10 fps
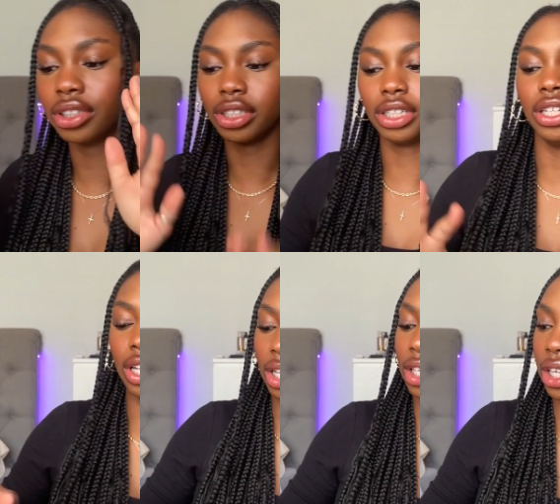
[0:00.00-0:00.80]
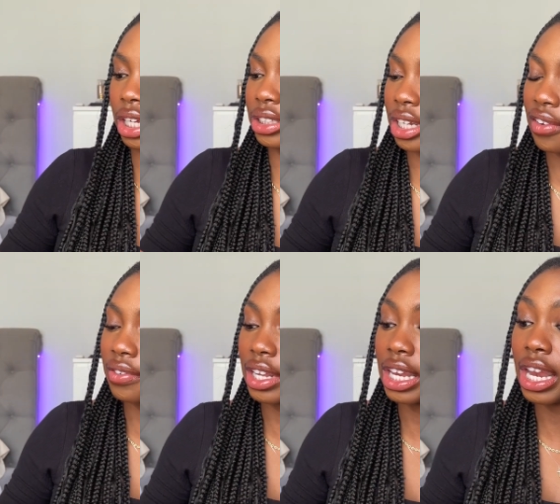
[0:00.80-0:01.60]
are the next stuff
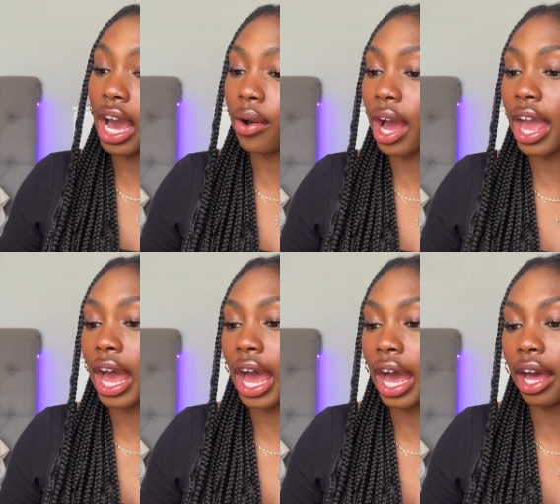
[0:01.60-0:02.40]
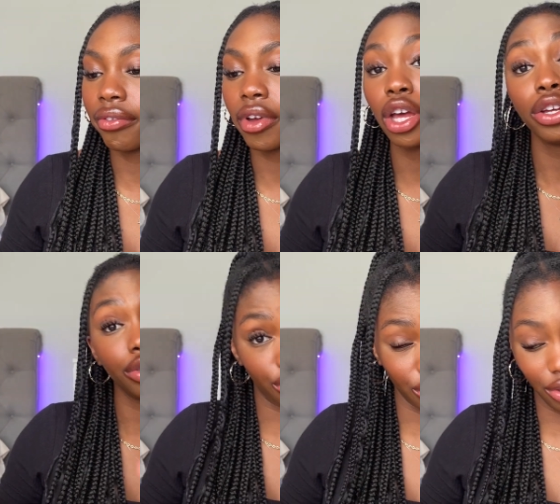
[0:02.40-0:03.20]
then now i have
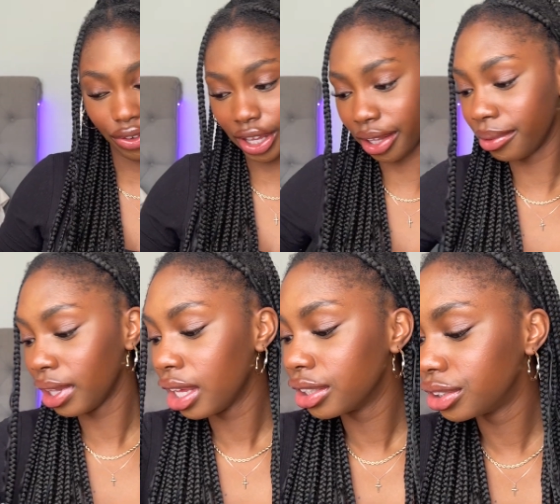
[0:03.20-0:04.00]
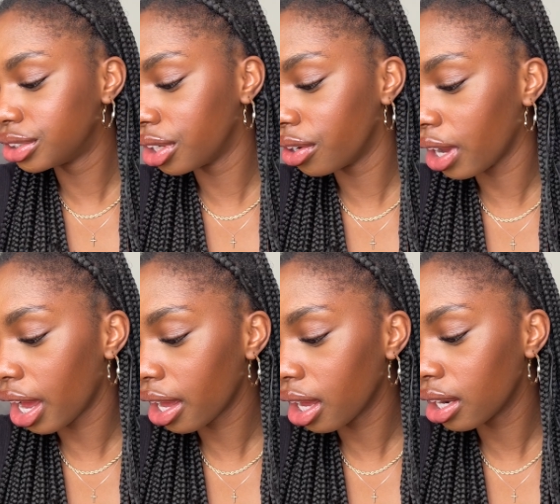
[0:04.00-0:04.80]
jewelry so i
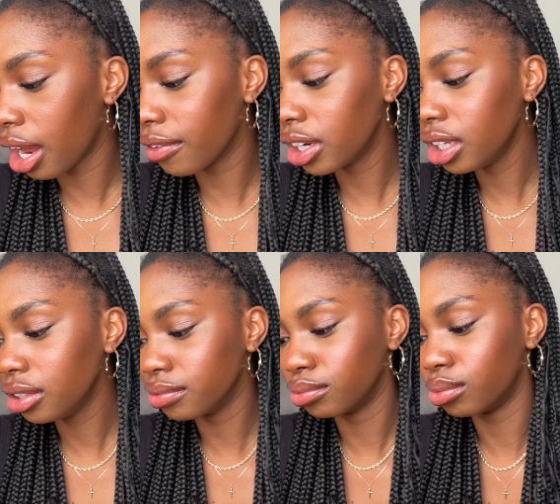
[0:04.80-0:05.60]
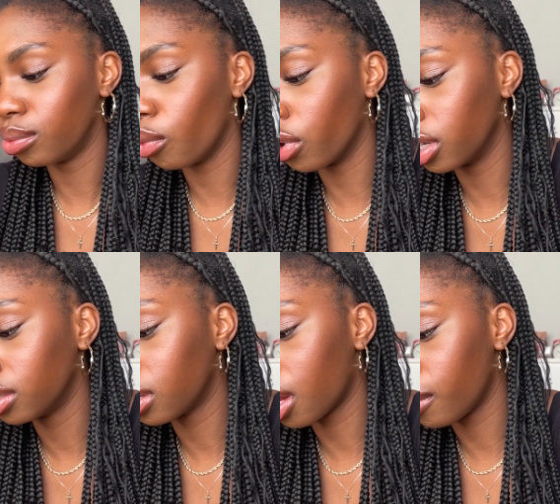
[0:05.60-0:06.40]
got i've already
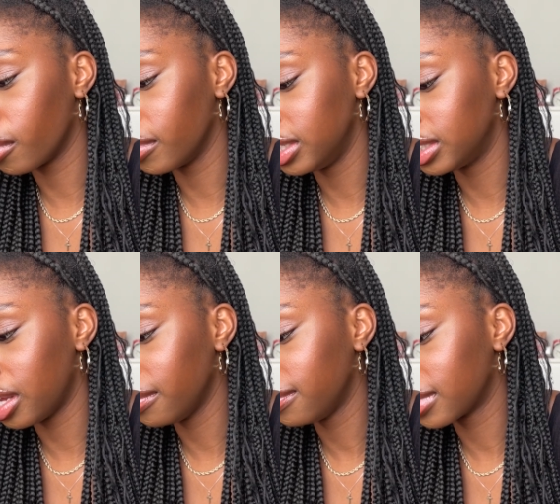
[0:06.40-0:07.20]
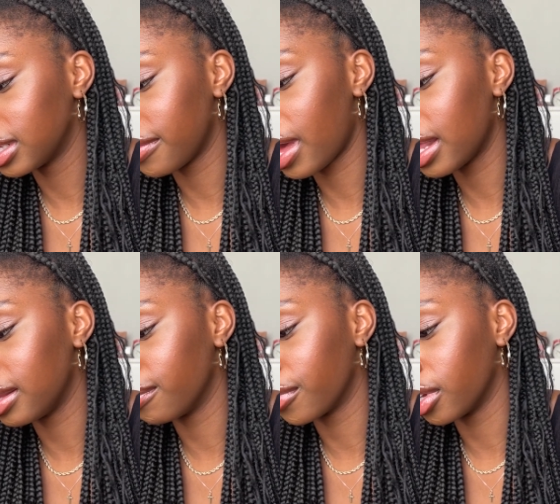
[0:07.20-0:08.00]
worn a couple of these stuff because i've had
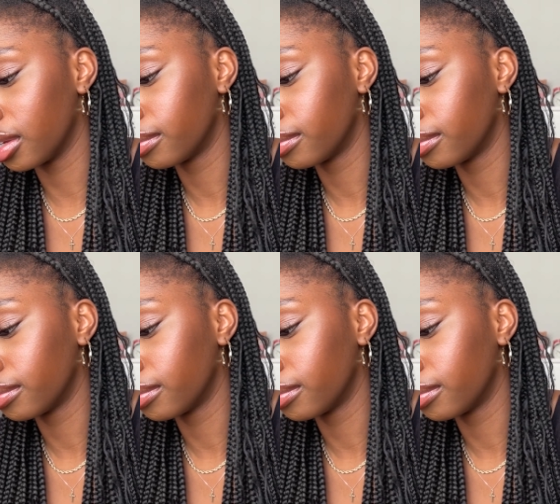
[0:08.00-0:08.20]
them for